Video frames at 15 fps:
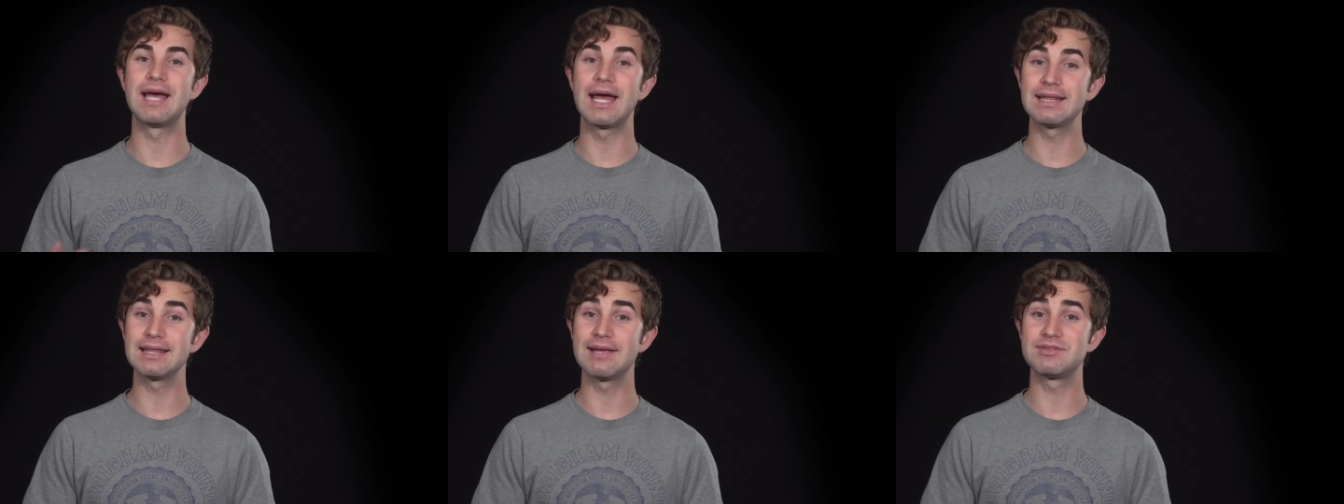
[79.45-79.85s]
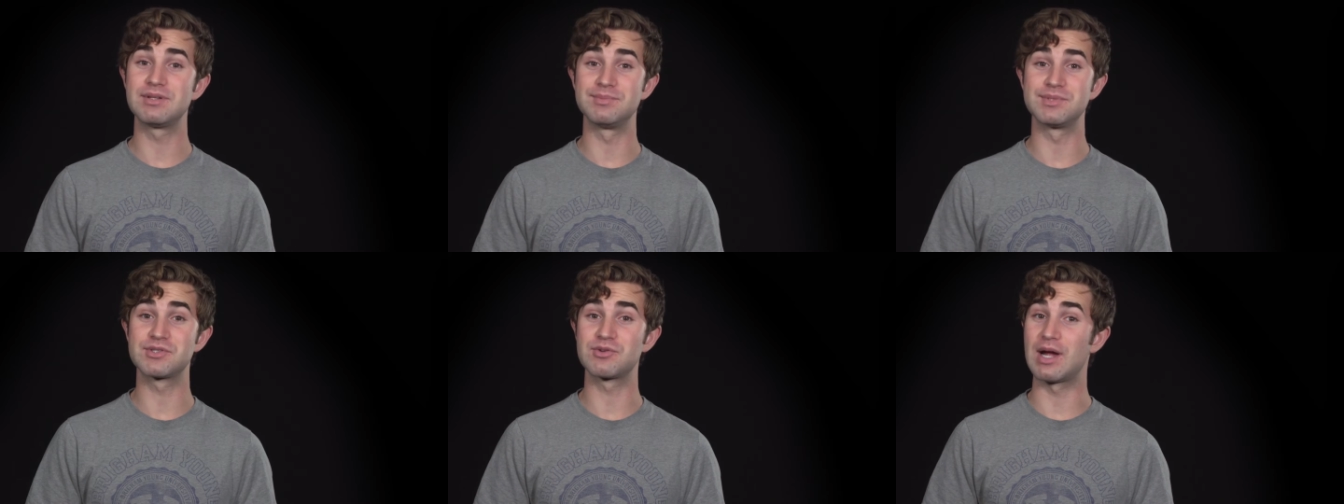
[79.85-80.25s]
That left
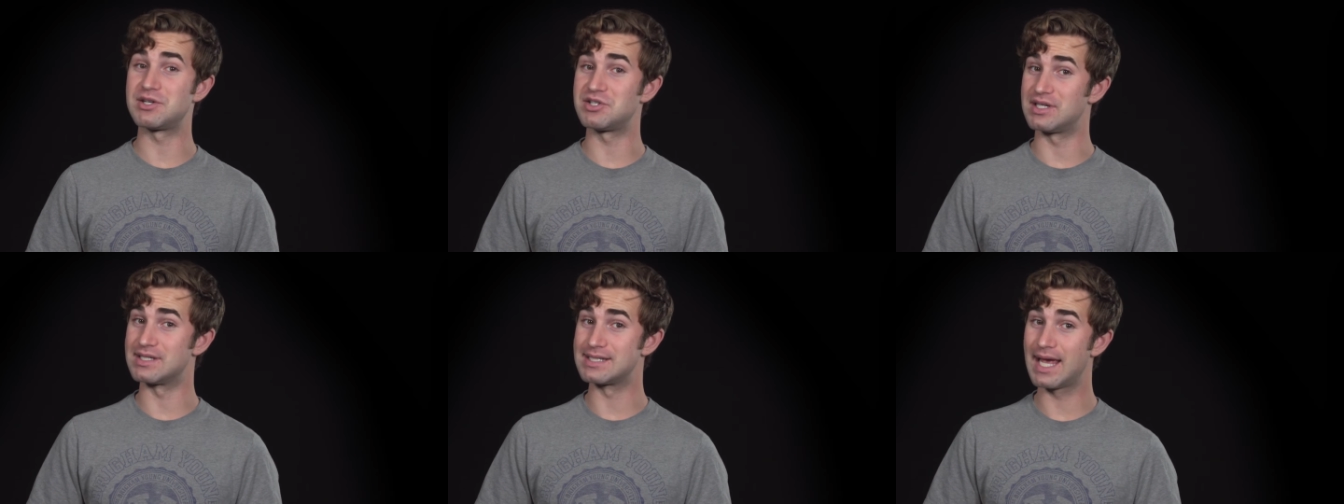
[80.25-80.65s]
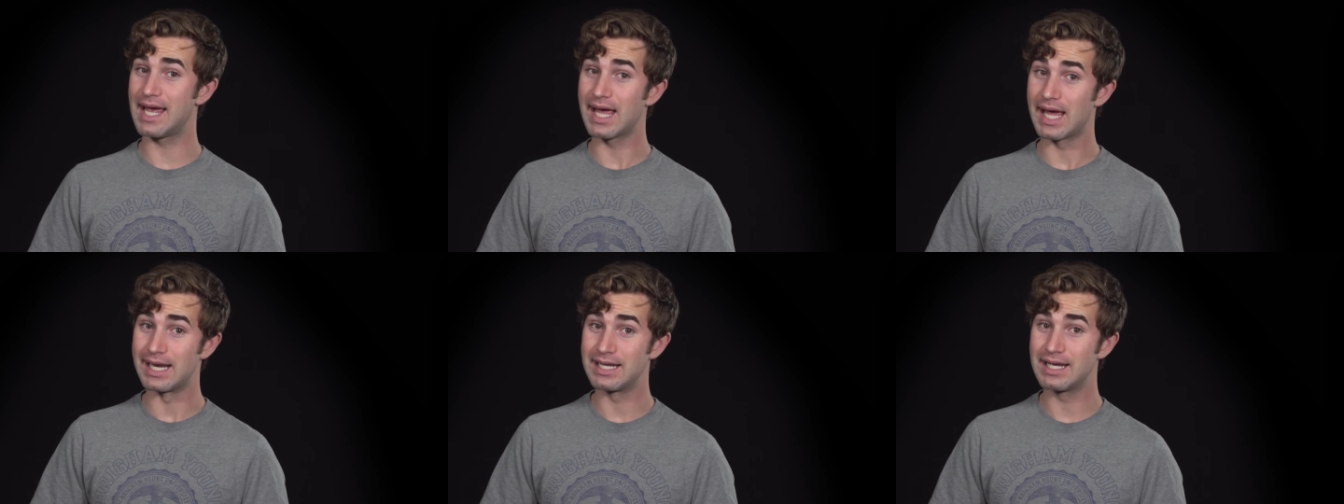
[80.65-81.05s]
him scratching his
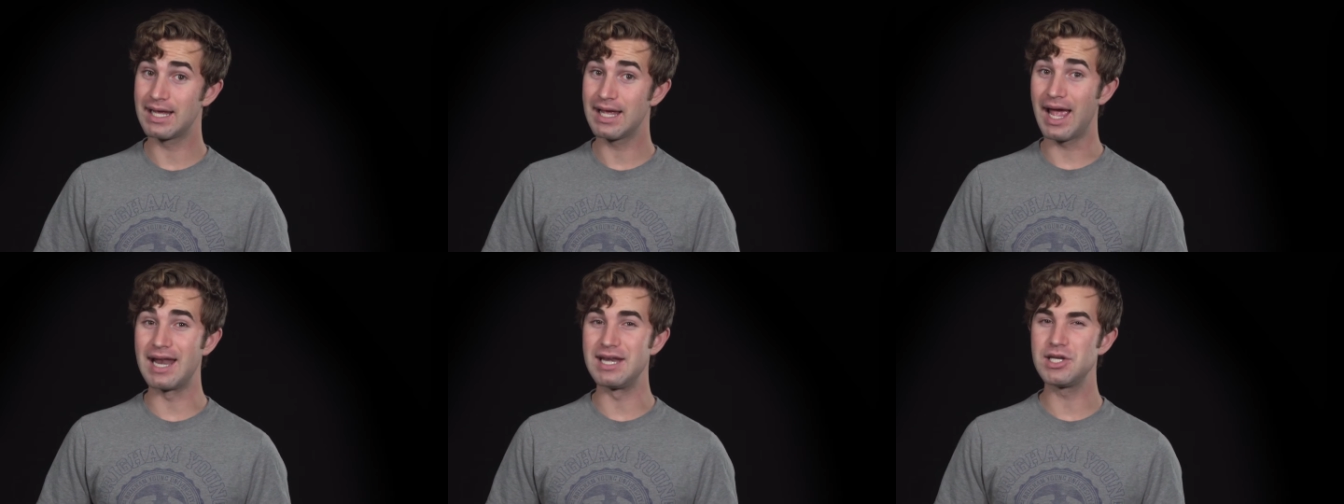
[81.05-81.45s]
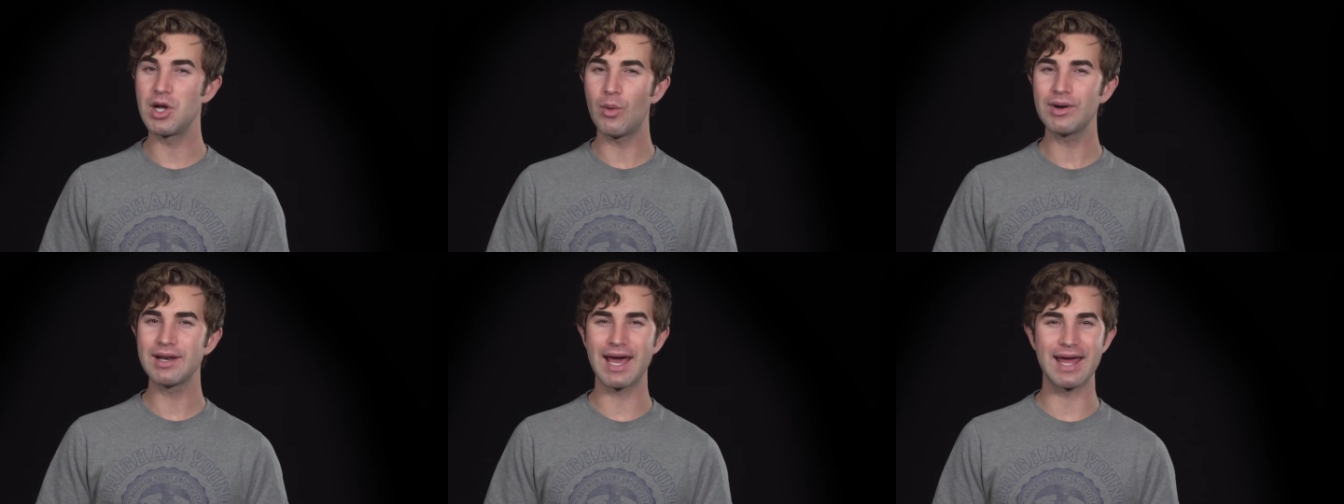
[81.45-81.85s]
head, and
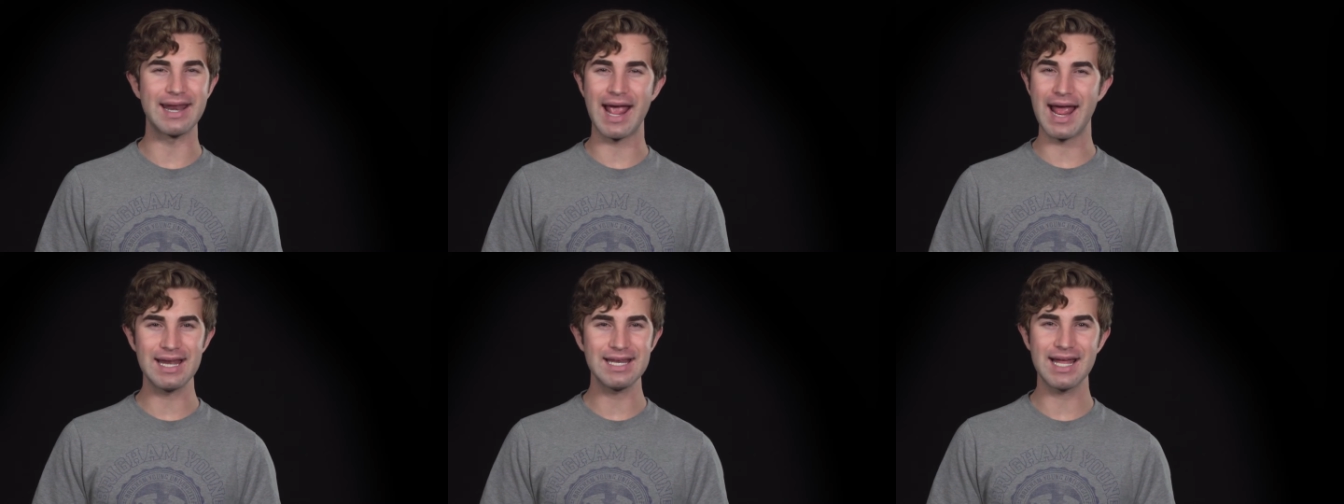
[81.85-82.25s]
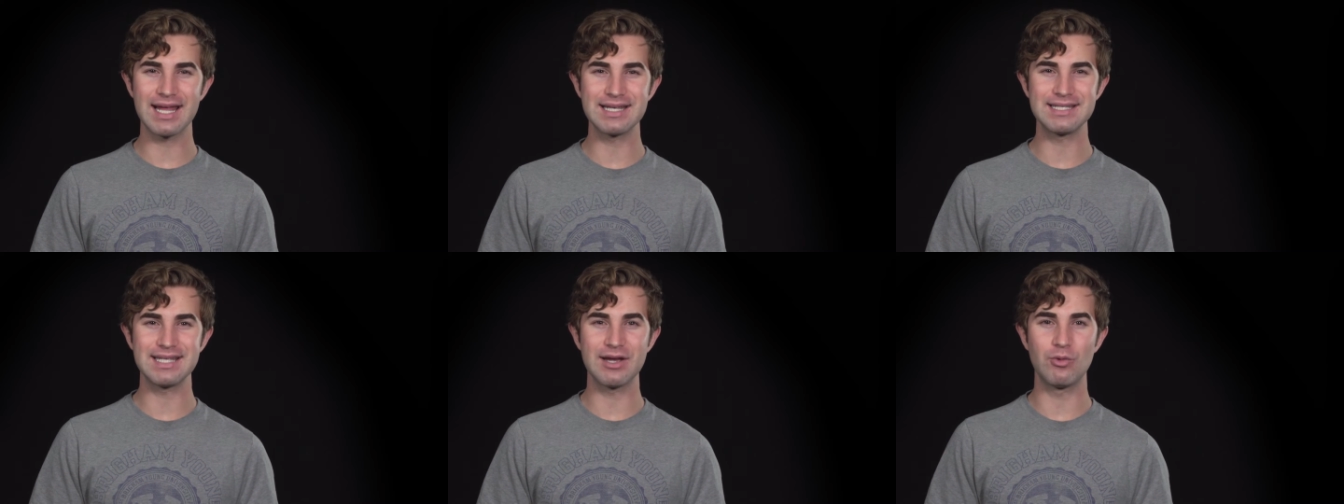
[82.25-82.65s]
no one had any
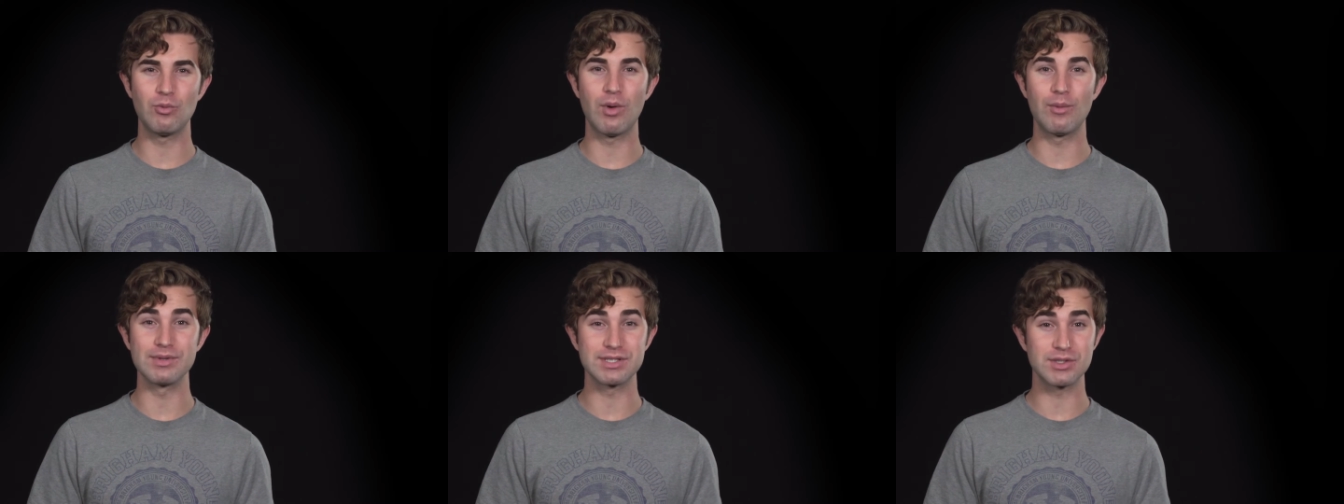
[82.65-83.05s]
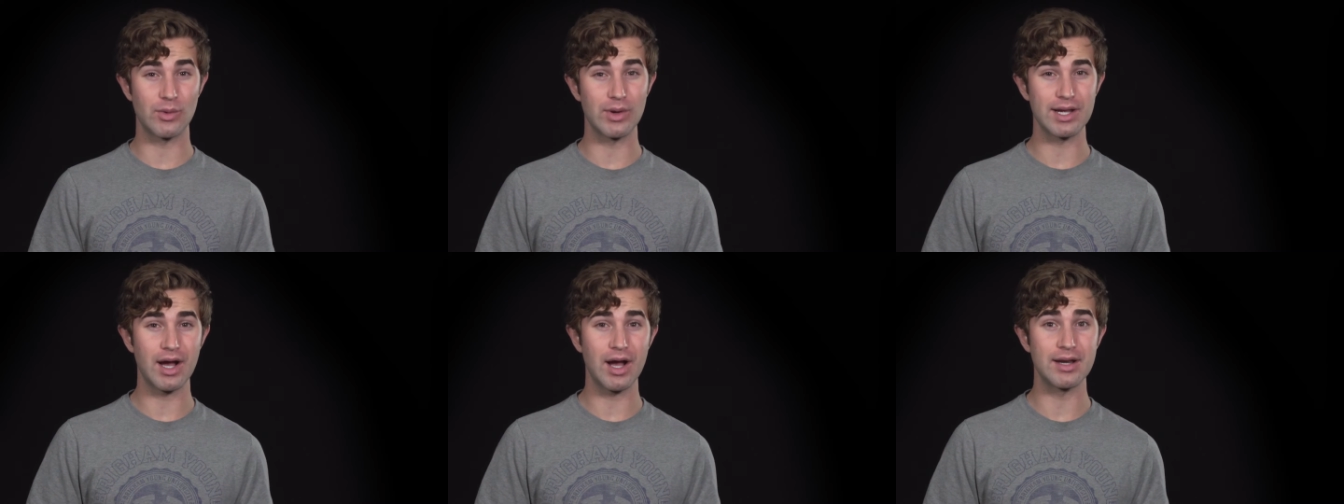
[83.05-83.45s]
idea what was
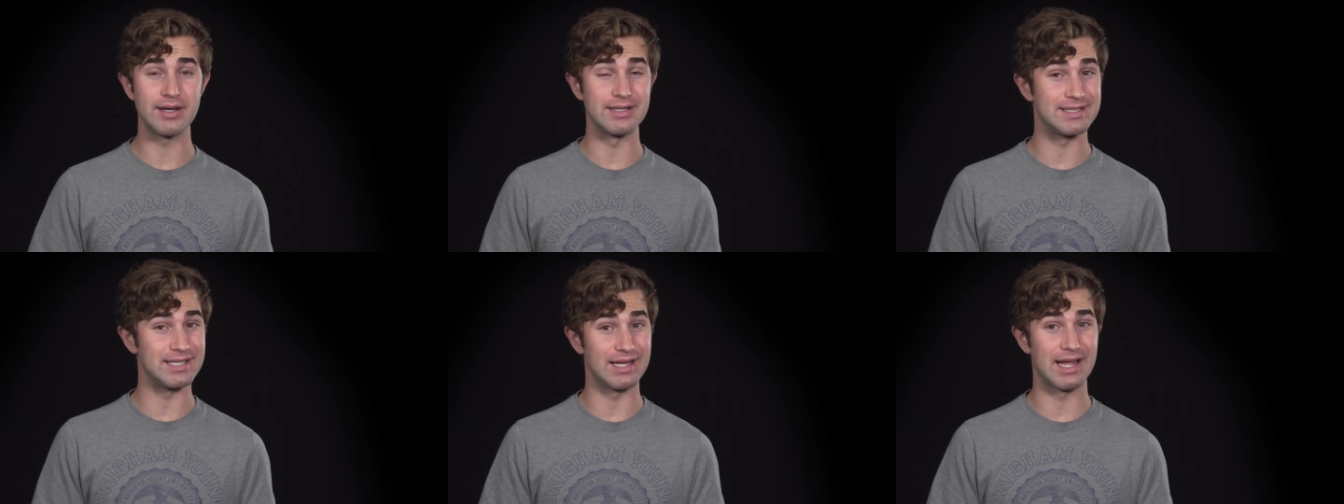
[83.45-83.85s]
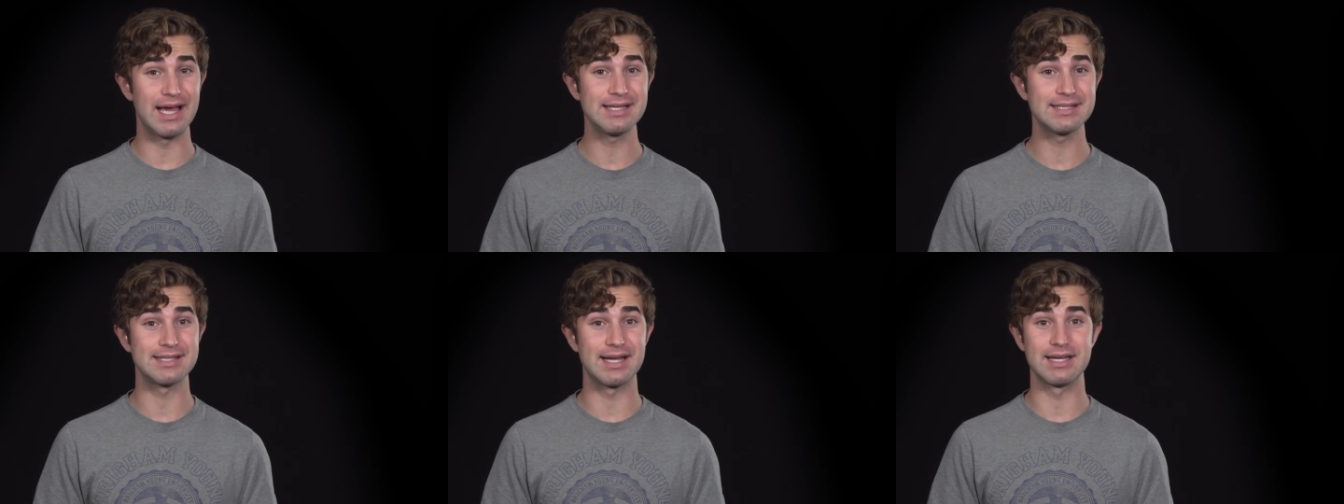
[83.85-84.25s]
going on until
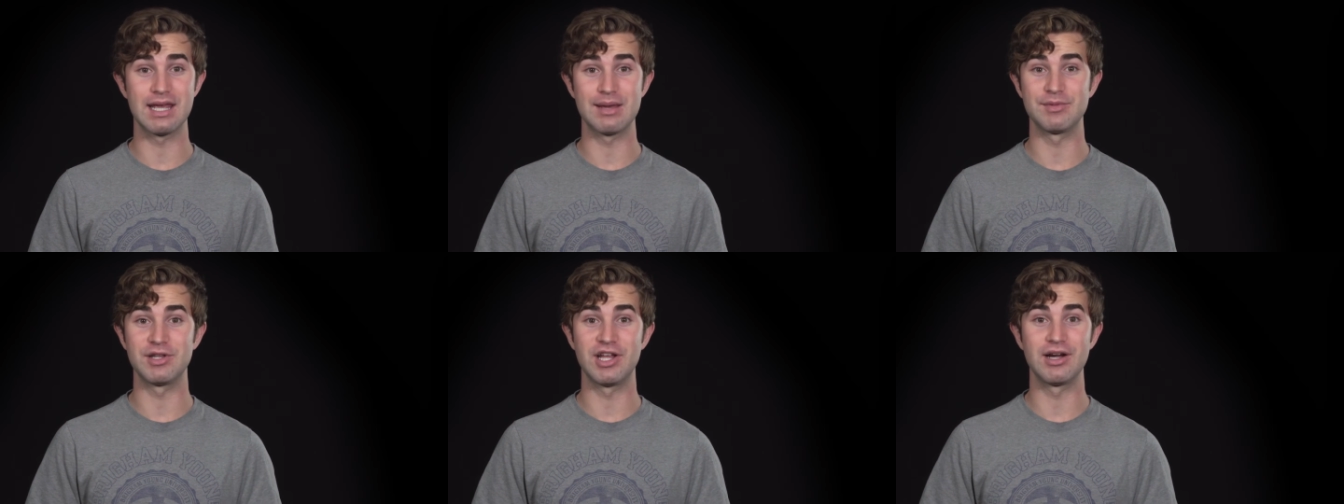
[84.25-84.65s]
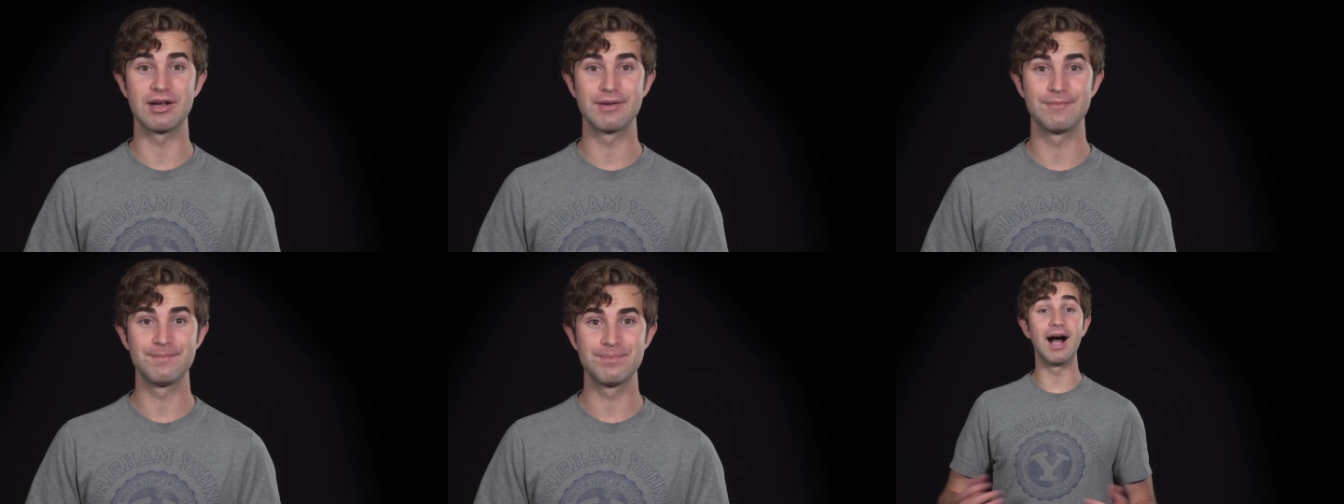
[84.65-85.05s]
Einstein came along.